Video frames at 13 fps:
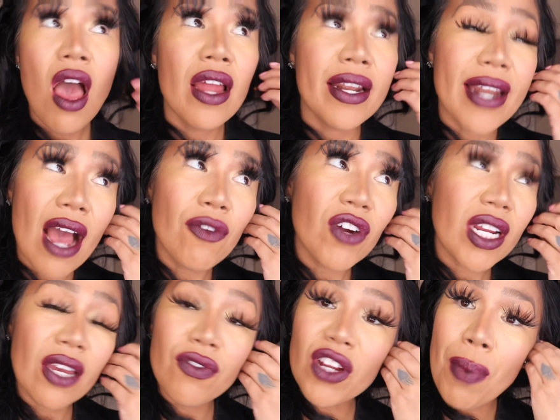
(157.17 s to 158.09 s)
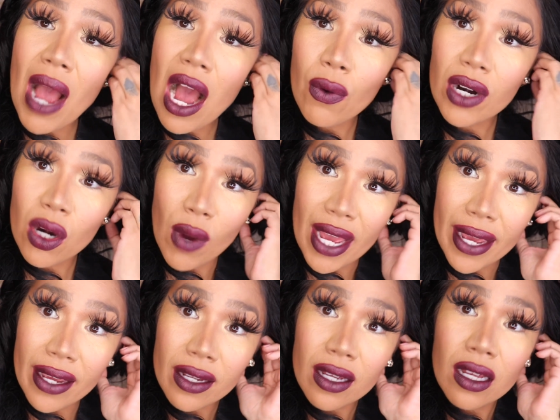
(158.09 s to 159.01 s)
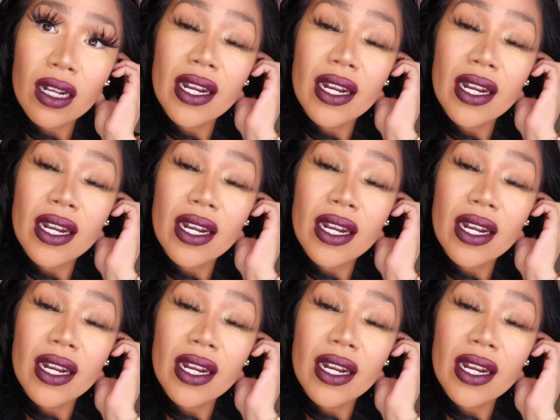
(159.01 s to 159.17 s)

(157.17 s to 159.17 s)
Never give your power away.